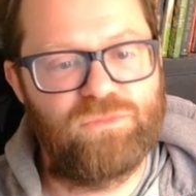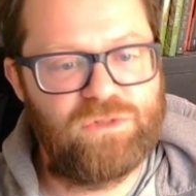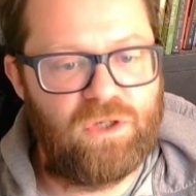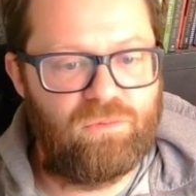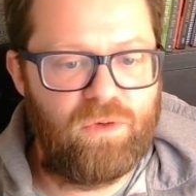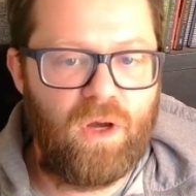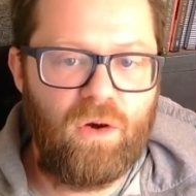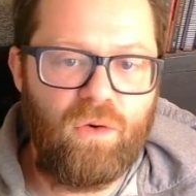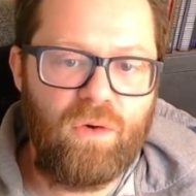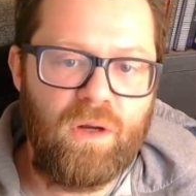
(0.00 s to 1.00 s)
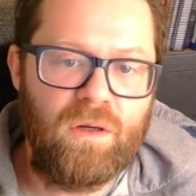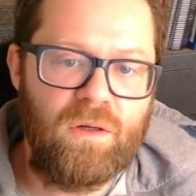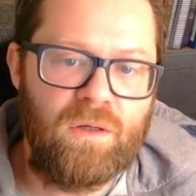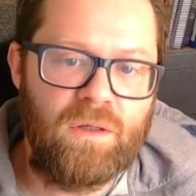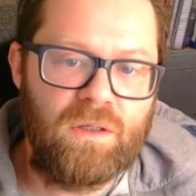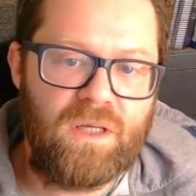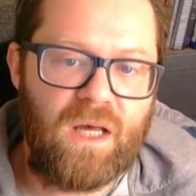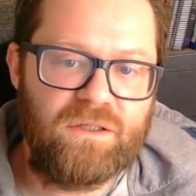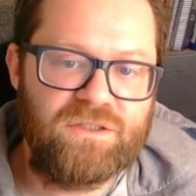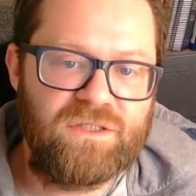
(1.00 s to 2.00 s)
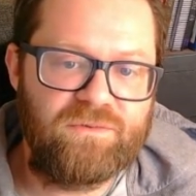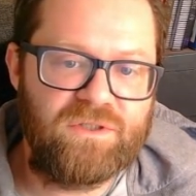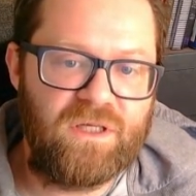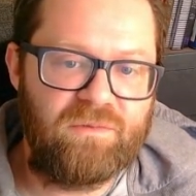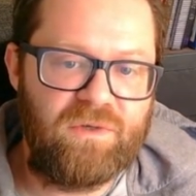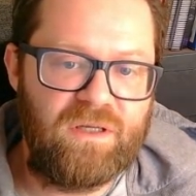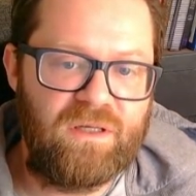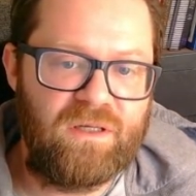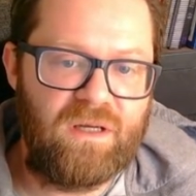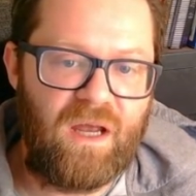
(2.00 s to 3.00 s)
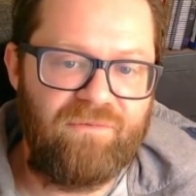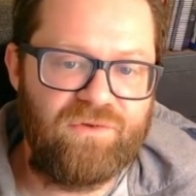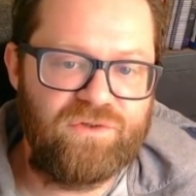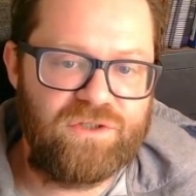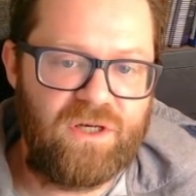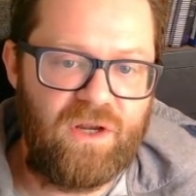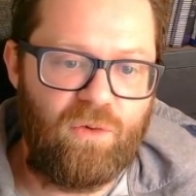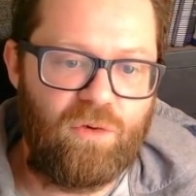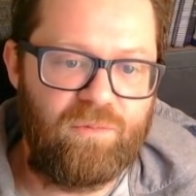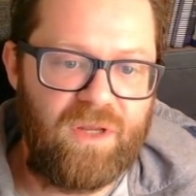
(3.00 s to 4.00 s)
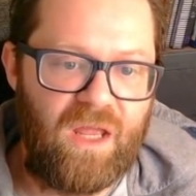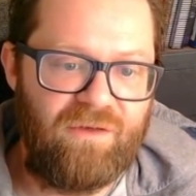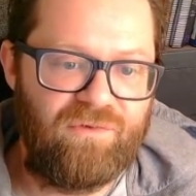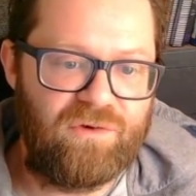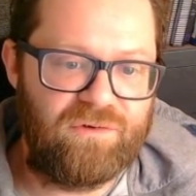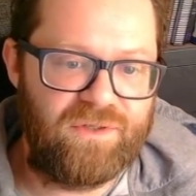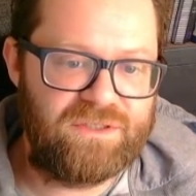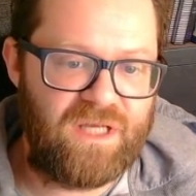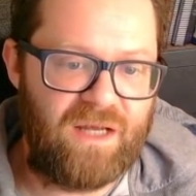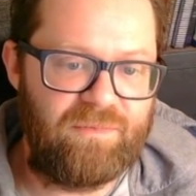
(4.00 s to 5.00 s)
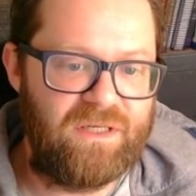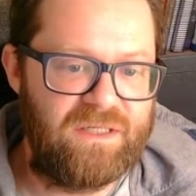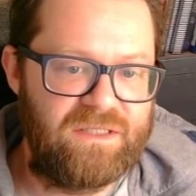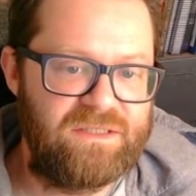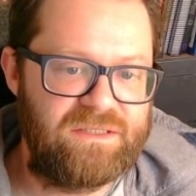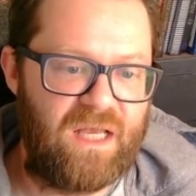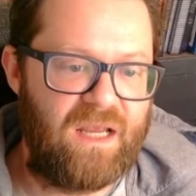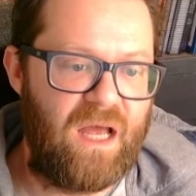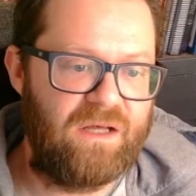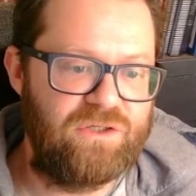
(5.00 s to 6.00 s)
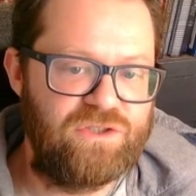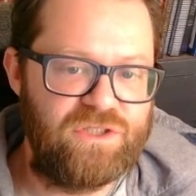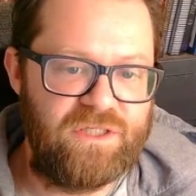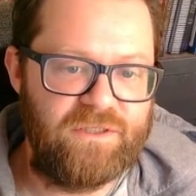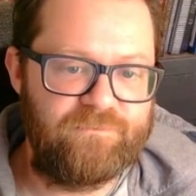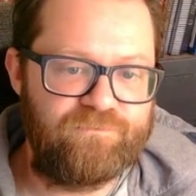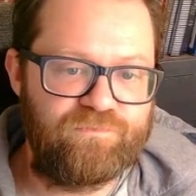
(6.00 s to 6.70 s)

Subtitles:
Don't know. College subject that can be evolutionary or behavioral. That's got to be psychology.